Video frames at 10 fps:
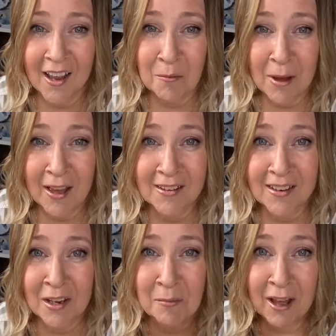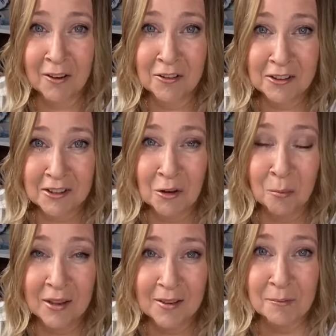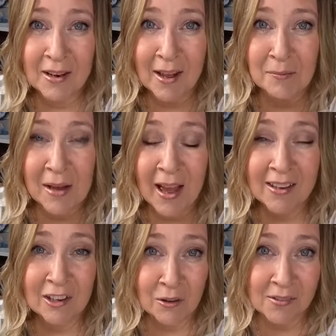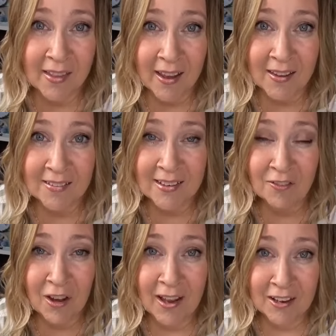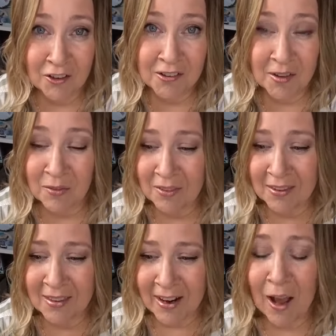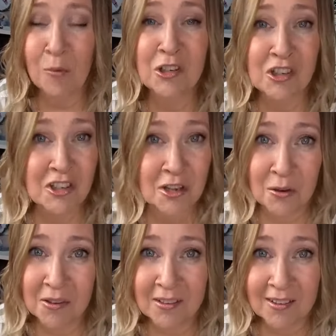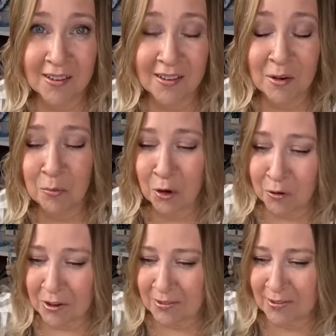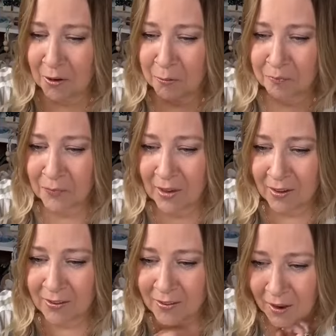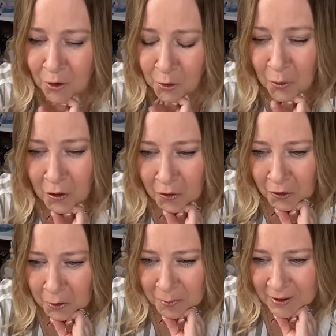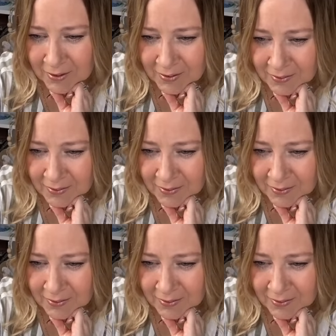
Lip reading: It might hurt a little bit, but I use that. If I hear something like that, I would just use it to improve it. So no harm.